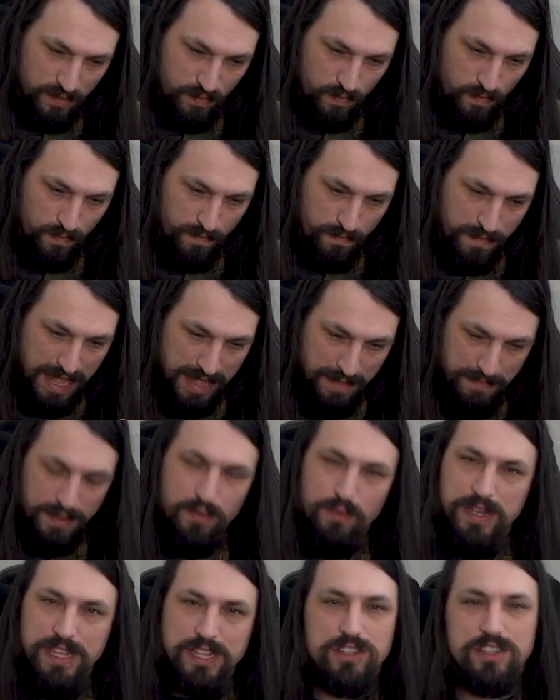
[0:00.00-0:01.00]
maybe
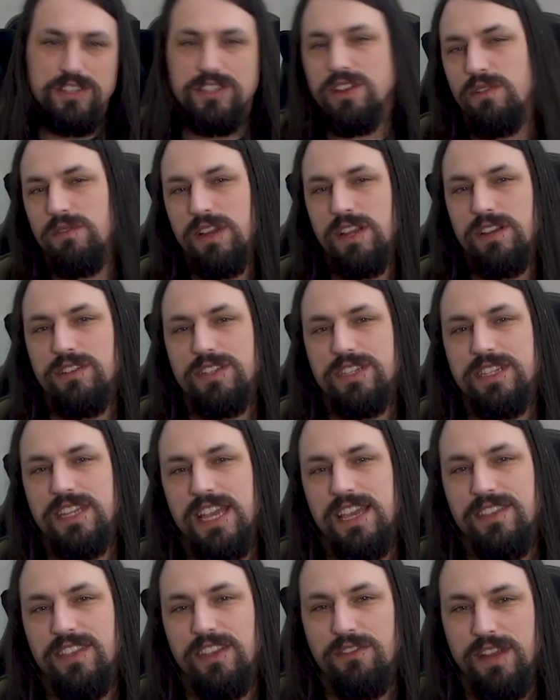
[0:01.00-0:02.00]
we just don't
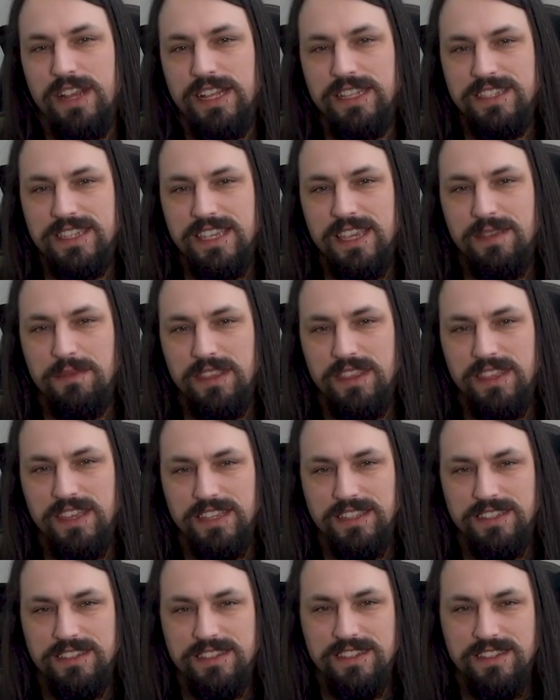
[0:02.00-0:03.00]
understand the grand scheme of
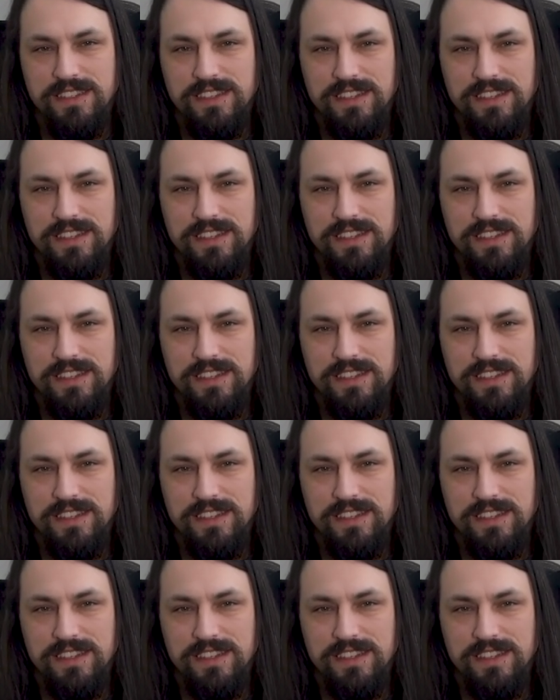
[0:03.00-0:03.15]
things,